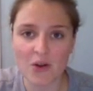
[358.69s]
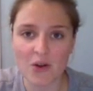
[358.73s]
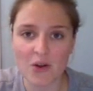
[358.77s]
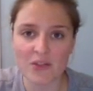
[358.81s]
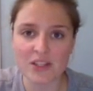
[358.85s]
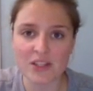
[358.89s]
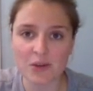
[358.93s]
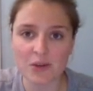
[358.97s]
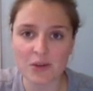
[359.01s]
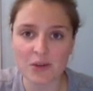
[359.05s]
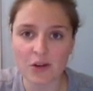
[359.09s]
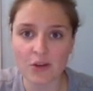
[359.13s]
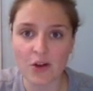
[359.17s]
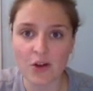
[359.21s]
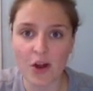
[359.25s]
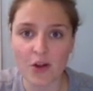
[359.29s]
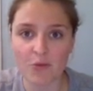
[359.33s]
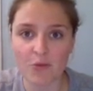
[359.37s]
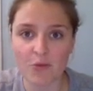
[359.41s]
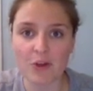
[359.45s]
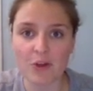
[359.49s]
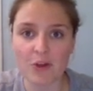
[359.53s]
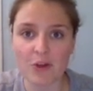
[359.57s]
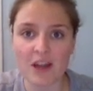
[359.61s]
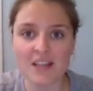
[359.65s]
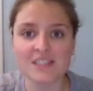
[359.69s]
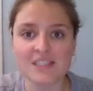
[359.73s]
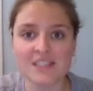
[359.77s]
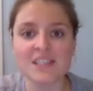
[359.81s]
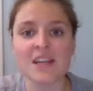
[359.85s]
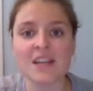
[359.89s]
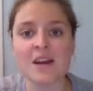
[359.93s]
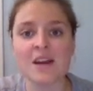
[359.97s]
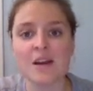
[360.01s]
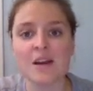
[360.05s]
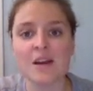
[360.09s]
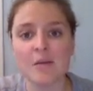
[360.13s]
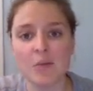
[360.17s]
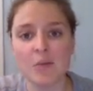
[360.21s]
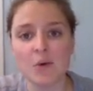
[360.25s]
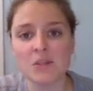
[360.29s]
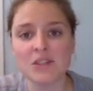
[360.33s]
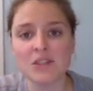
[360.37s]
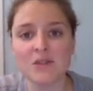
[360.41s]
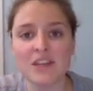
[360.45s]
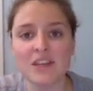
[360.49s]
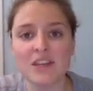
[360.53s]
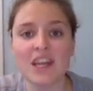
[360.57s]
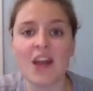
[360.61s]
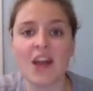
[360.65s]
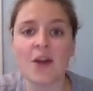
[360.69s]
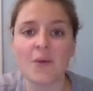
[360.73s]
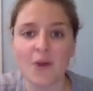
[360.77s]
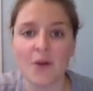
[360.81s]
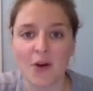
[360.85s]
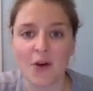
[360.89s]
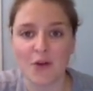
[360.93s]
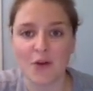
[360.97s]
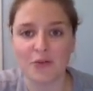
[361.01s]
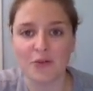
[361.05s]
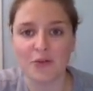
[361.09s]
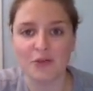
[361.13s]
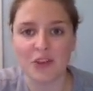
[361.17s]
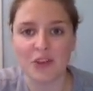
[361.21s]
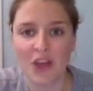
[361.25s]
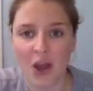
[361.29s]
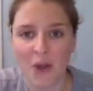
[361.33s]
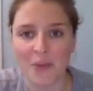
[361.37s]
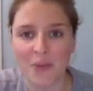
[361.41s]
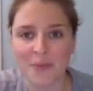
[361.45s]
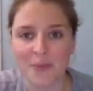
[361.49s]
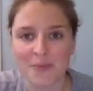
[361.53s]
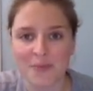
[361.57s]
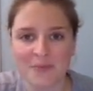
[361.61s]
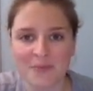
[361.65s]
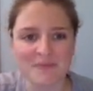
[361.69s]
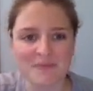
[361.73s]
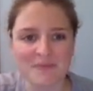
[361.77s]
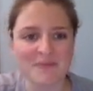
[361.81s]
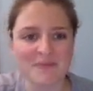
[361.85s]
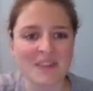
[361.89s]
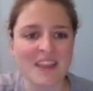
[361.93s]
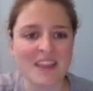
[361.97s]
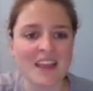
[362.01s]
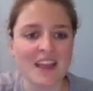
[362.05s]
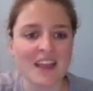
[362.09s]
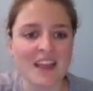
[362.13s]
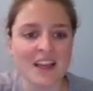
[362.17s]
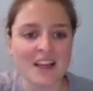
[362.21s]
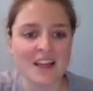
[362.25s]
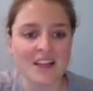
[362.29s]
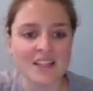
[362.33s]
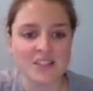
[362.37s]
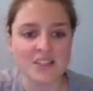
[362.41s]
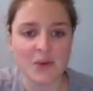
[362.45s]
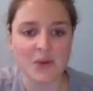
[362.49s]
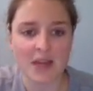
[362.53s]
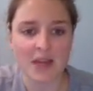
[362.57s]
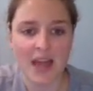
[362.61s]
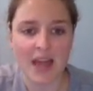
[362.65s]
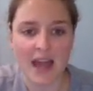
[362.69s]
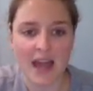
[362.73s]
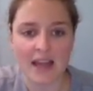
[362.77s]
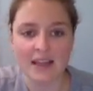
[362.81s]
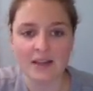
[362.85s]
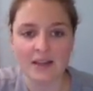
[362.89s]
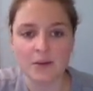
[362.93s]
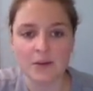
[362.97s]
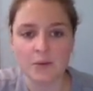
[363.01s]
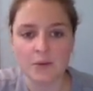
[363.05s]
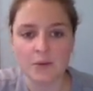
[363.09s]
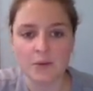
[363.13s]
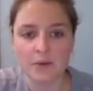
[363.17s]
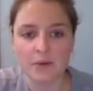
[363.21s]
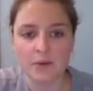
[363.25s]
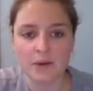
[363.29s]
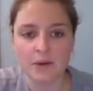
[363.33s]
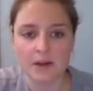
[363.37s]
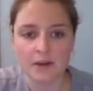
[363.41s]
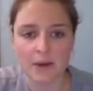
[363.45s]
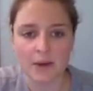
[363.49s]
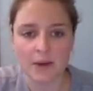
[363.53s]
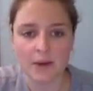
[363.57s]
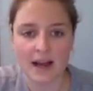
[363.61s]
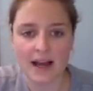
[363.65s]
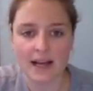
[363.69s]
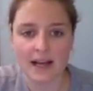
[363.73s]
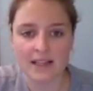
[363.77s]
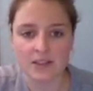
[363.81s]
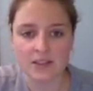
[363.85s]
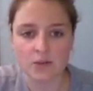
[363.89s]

at this one on your own first, pause the video, off you go. So again, as